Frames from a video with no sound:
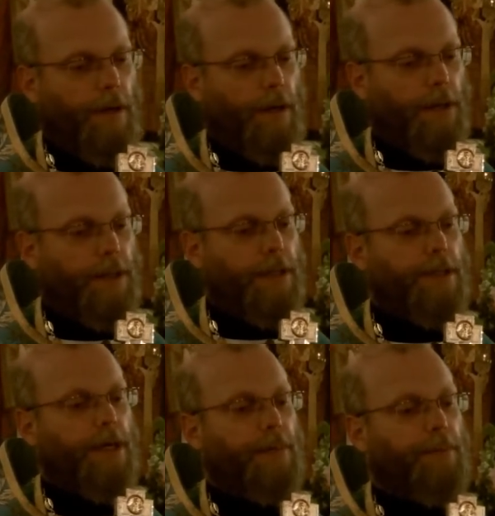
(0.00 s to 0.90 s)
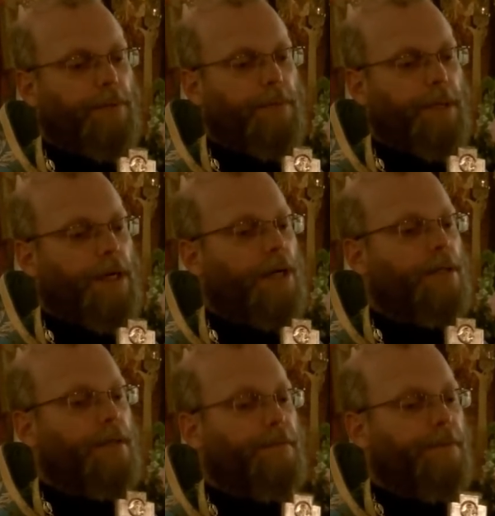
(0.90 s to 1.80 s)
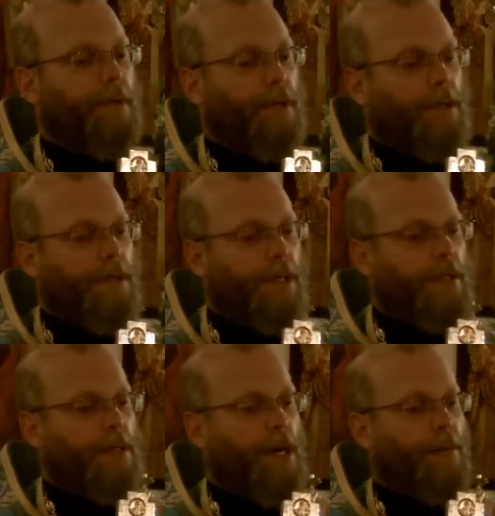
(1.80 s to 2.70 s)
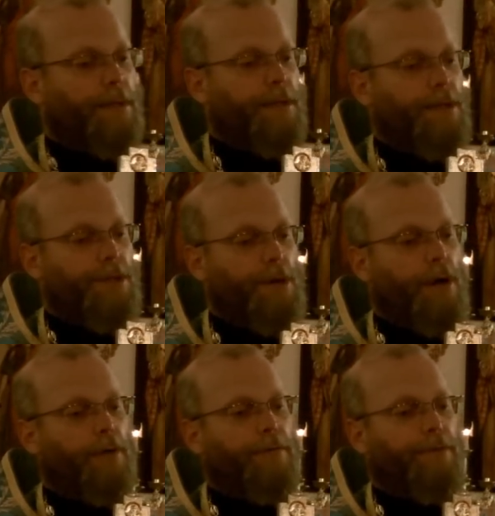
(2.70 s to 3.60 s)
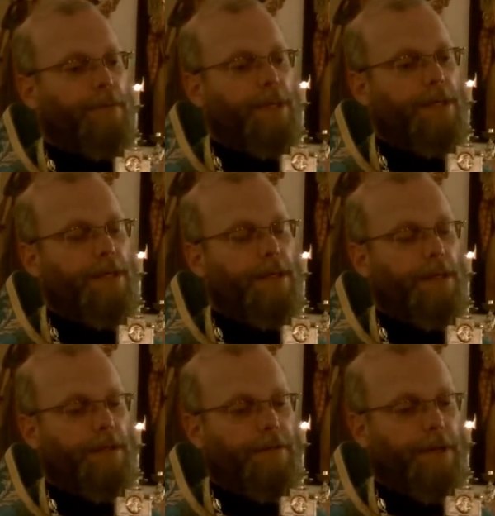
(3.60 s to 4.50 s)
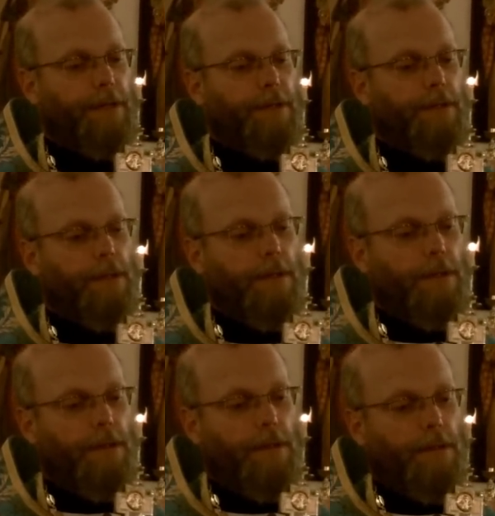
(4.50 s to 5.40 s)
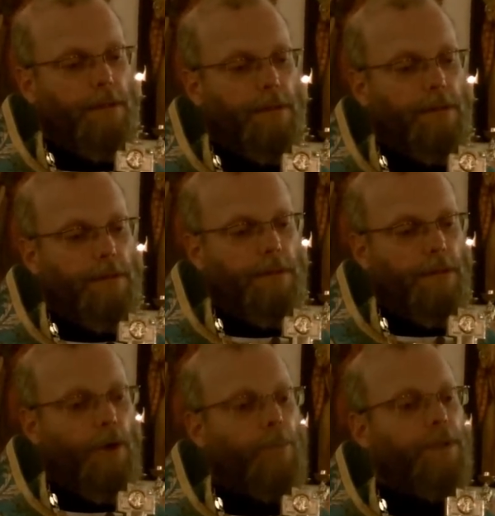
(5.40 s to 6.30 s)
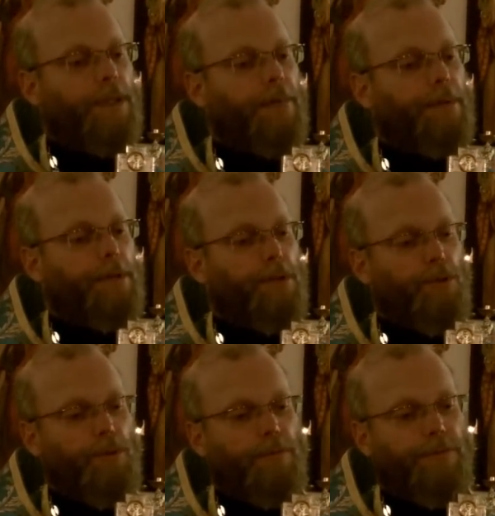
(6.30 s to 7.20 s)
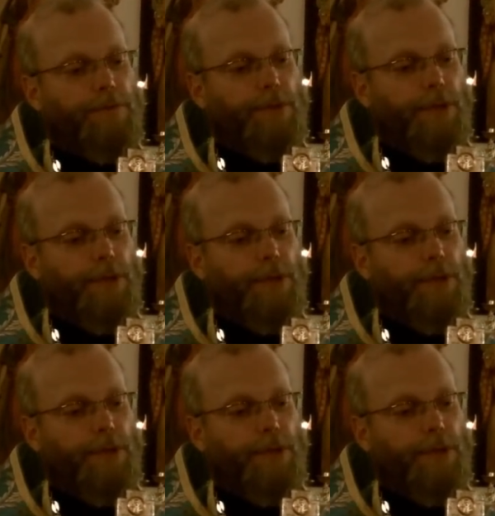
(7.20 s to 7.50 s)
And the disciples, because of St. Thomas's sorrow for missing the event, opened up the tomb so